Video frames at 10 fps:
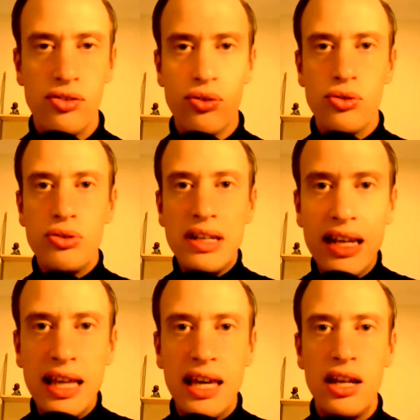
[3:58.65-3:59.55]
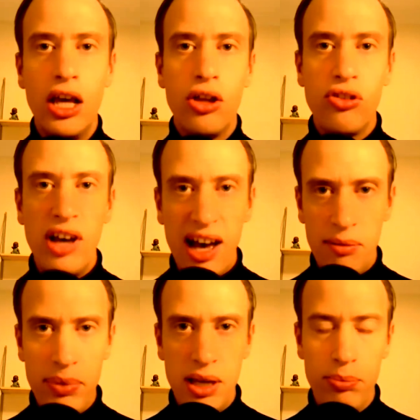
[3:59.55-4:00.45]
So you need to
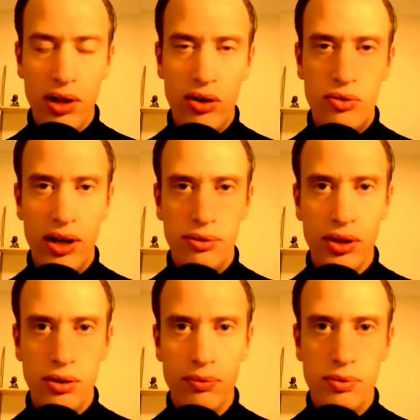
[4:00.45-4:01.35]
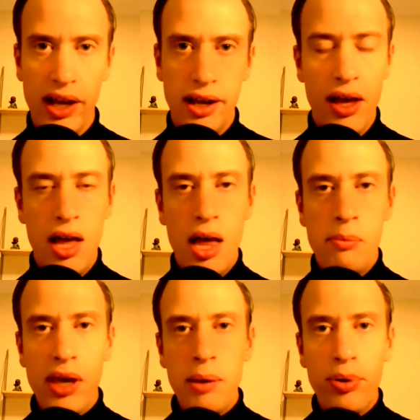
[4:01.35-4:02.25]
have people around you. Like
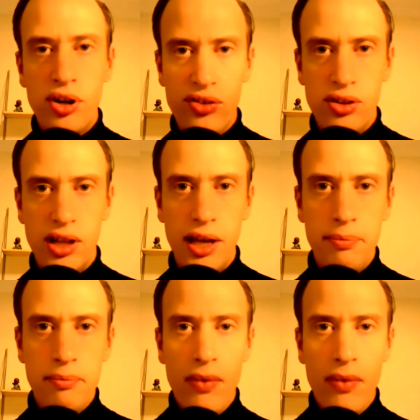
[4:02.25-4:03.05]
me personally,